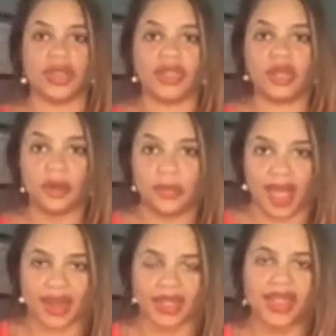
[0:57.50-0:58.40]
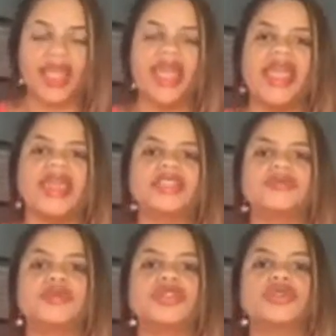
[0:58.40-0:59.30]
in your body, is
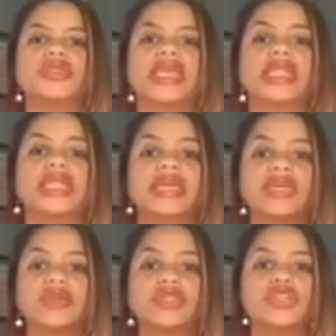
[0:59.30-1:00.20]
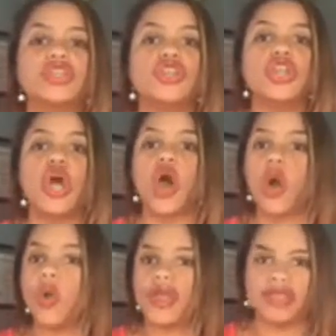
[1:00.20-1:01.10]
producing little to
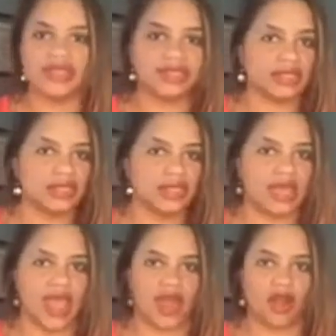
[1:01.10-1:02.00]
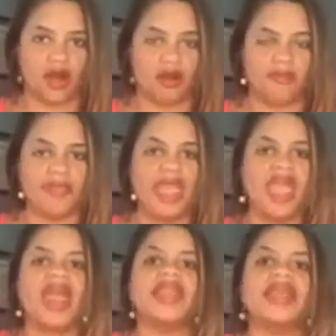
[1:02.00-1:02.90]
no insulin at all.
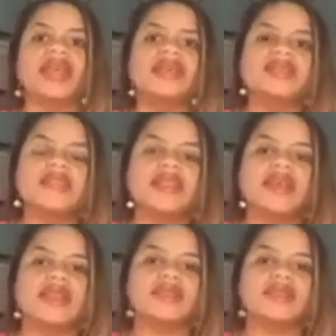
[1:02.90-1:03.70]
And insulin is a